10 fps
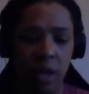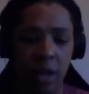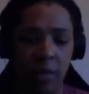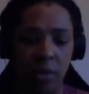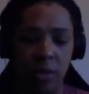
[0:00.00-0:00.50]

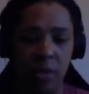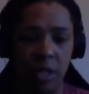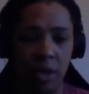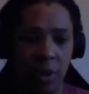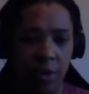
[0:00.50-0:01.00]
to
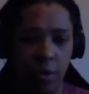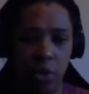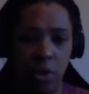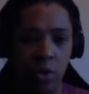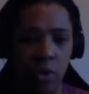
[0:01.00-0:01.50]
seek
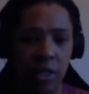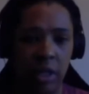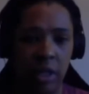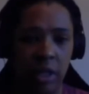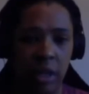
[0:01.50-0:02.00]
refuge, to
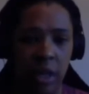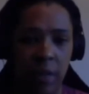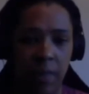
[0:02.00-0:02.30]
seek